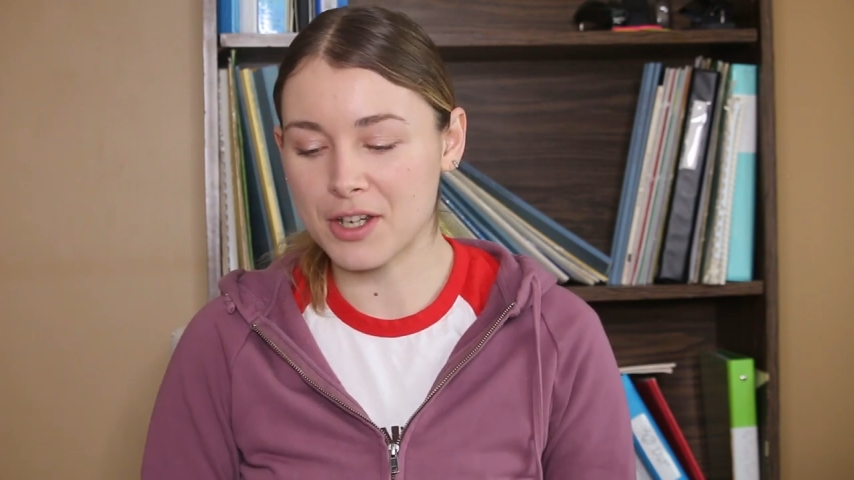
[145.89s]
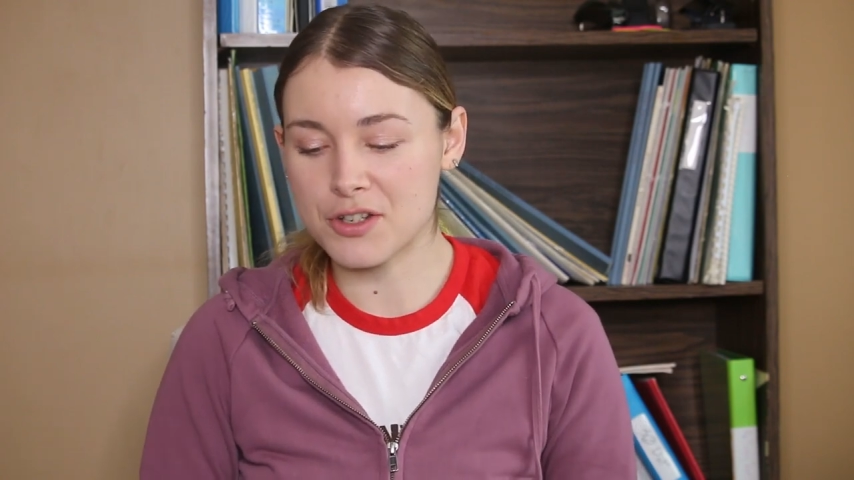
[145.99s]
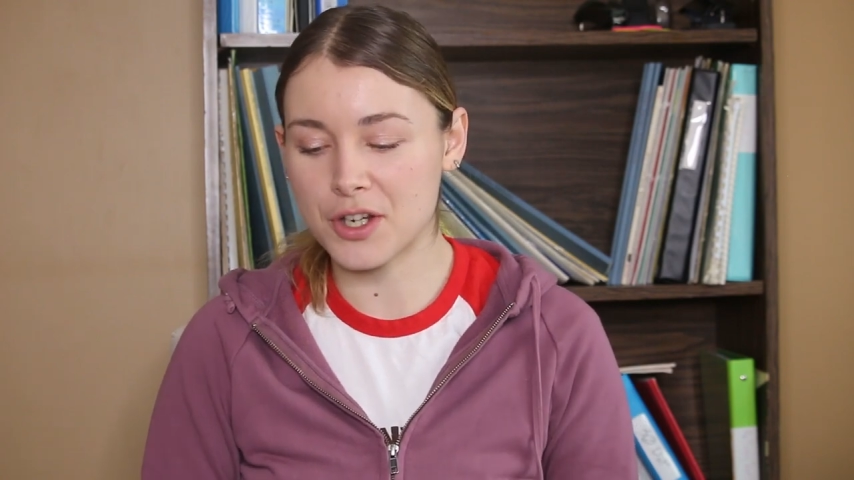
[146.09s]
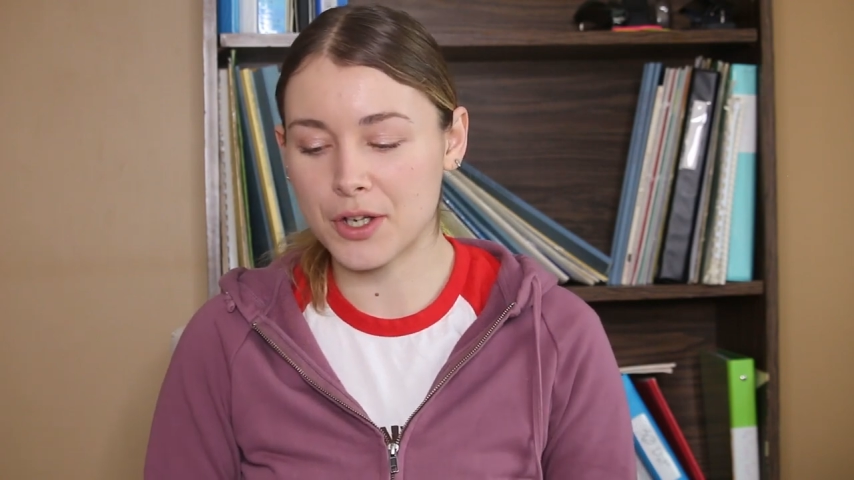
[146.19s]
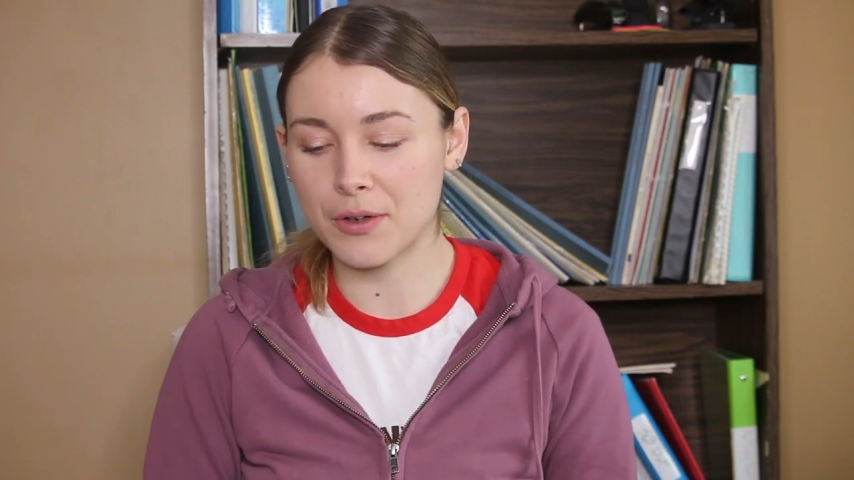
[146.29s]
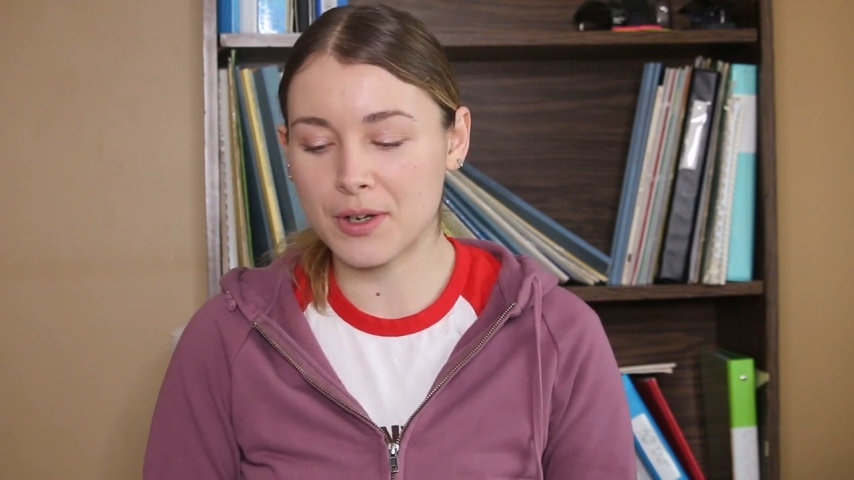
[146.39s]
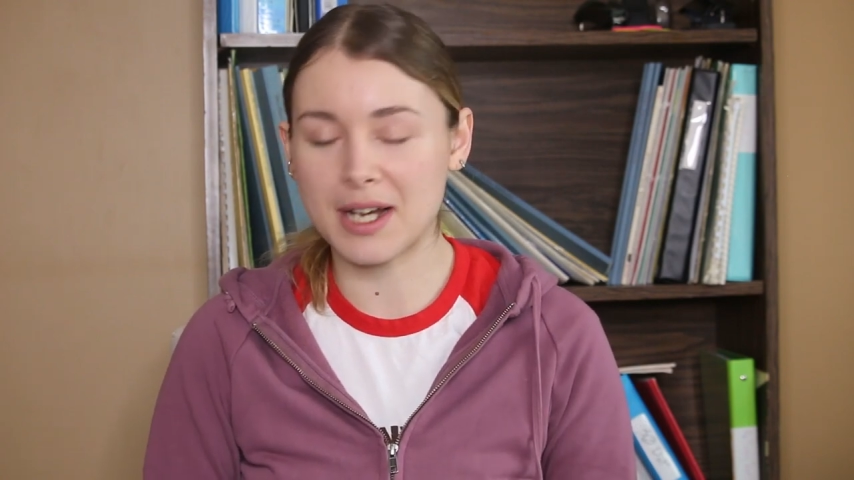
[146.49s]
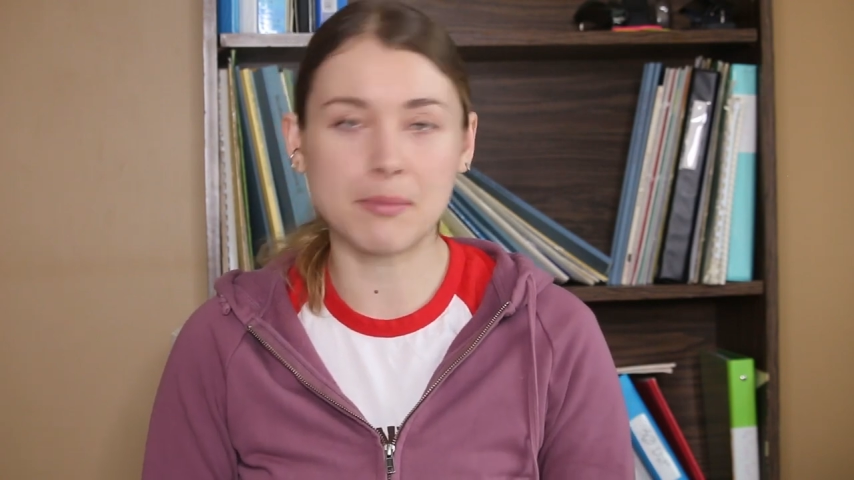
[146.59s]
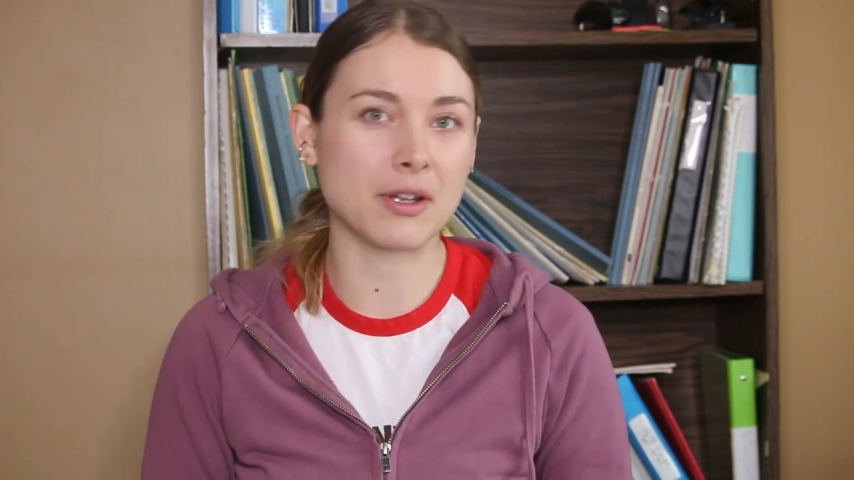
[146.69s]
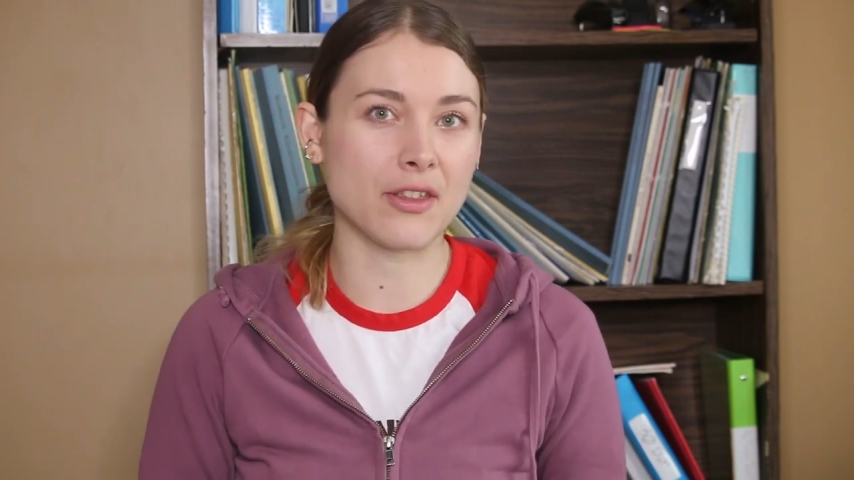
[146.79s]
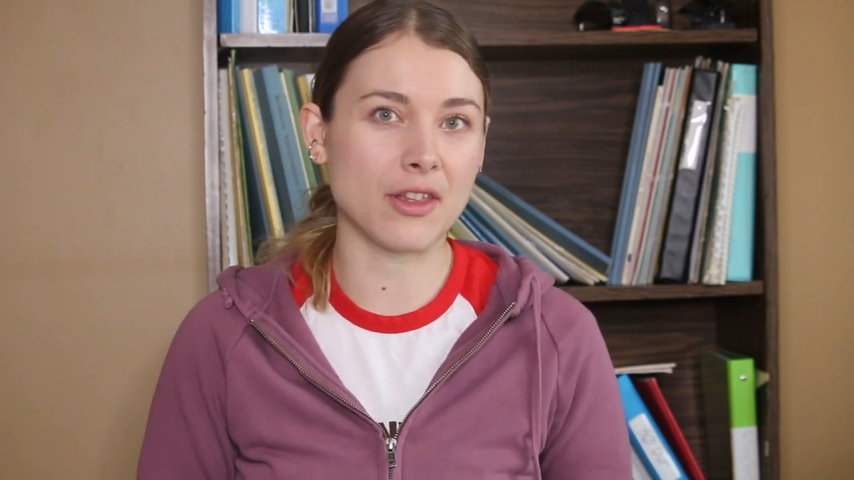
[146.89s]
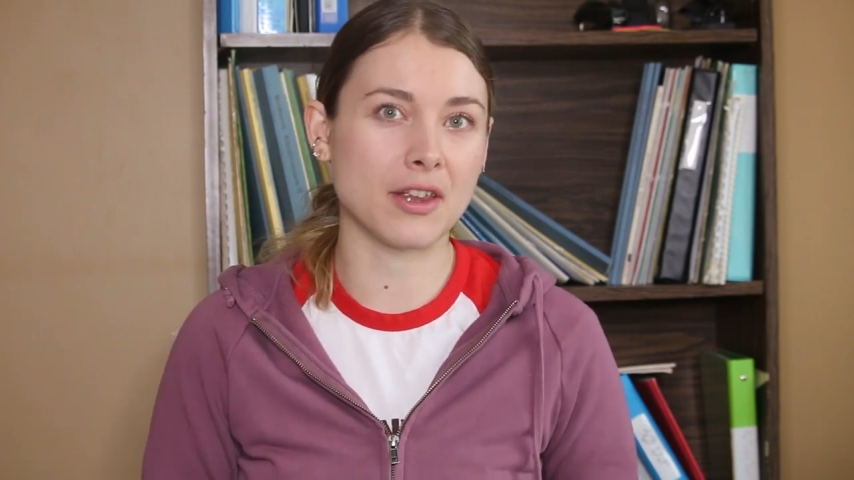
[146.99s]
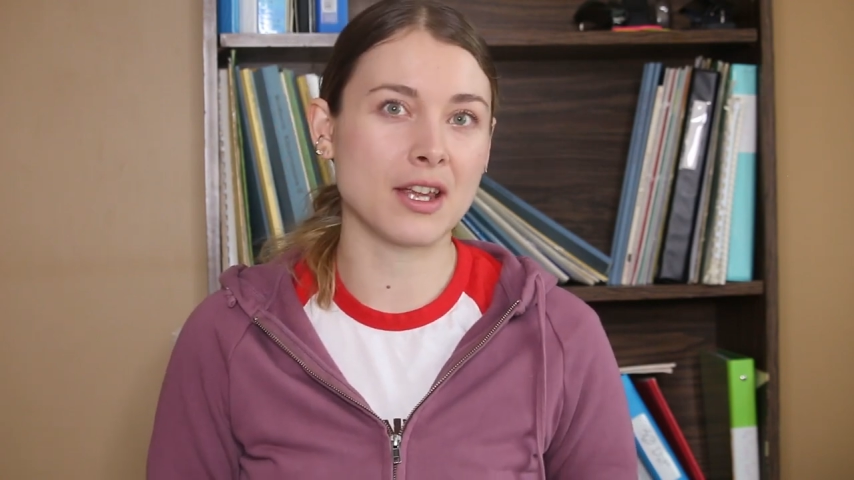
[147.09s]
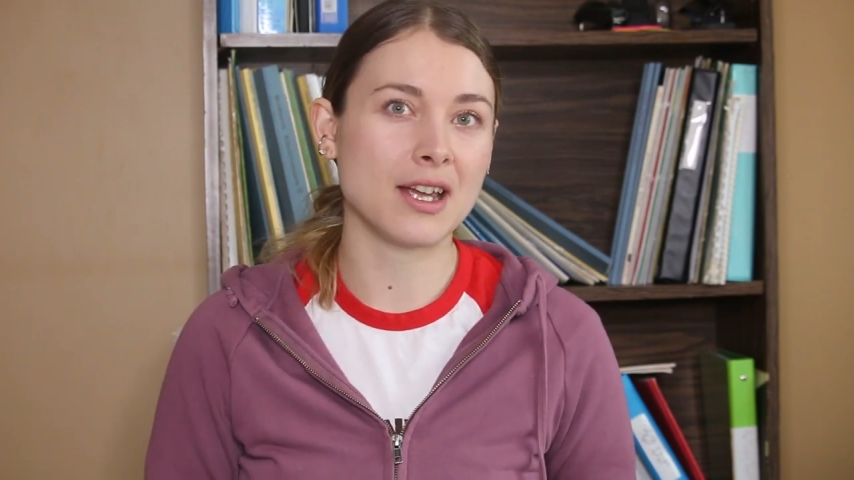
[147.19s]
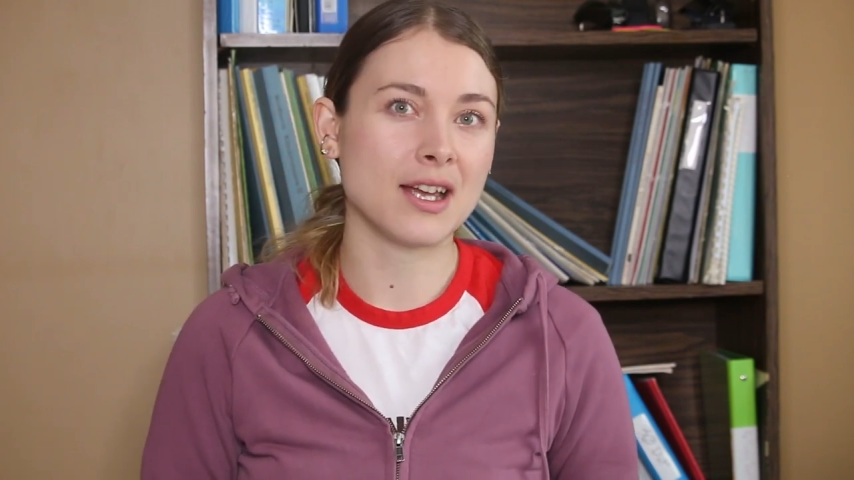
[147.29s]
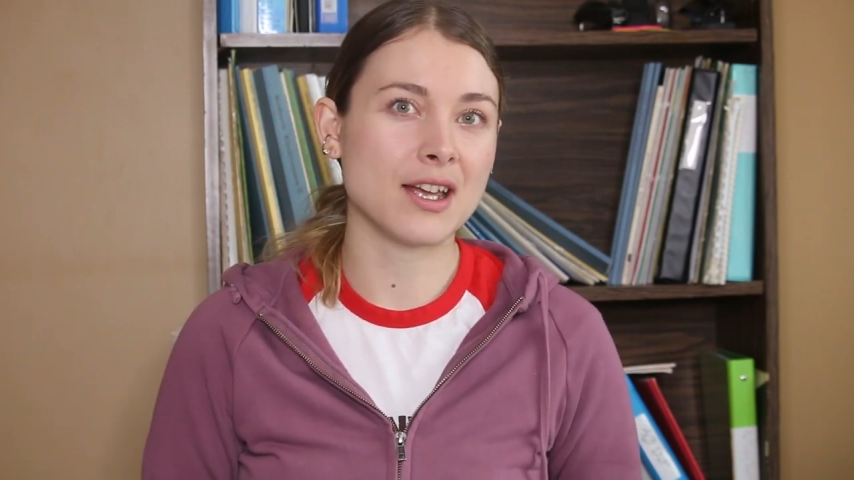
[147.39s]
I'll show you a couple of the